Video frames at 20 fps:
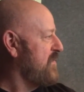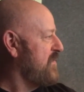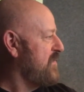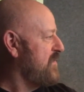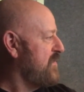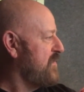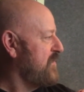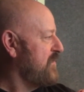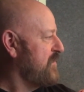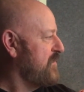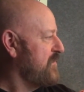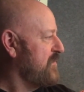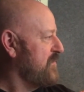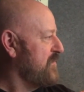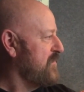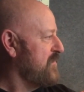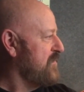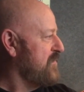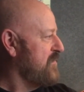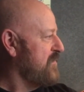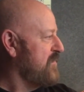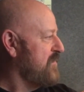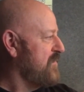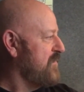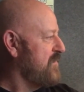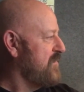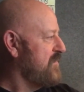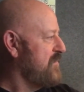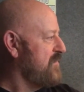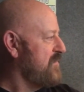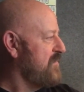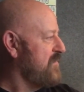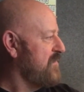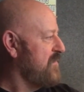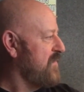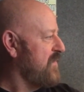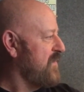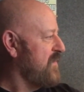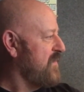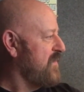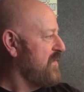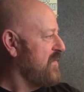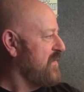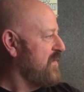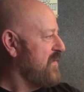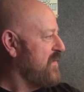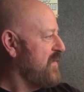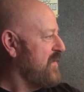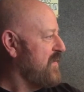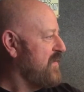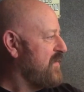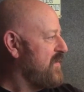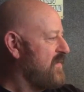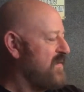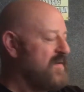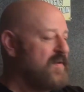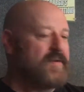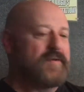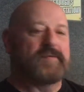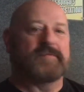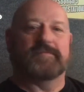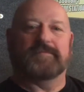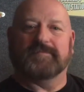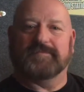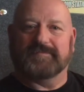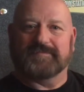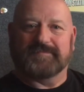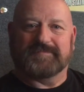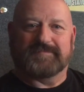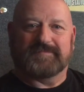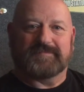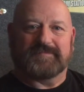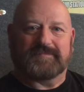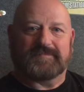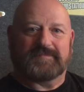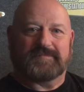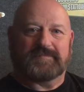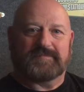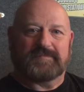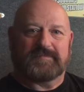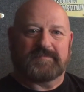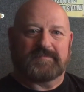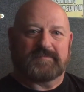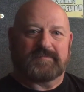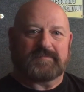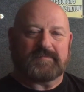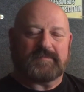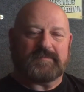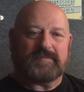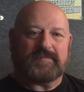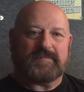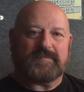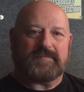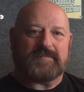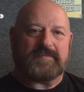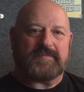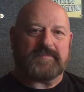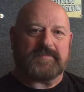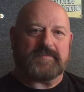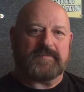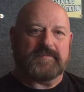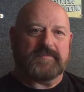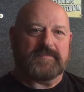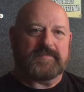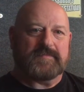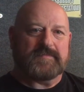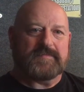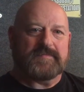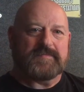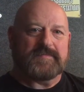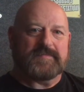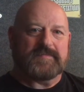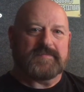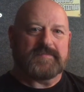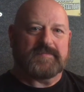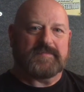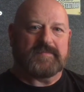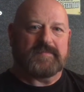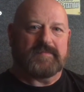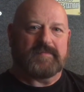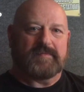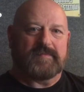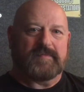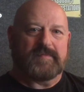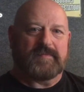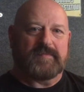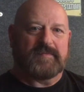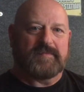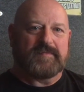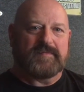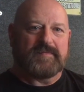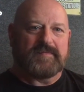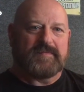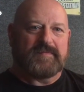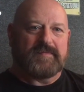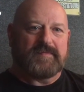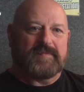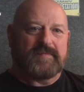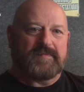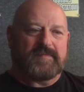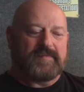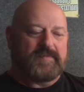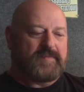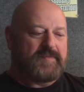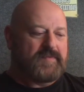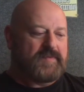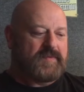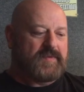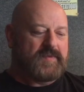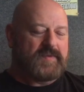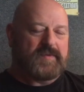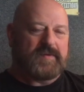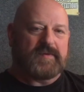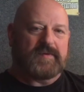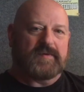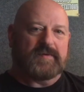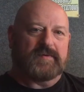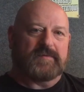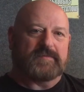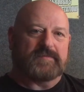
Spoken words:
The person shown says nothing.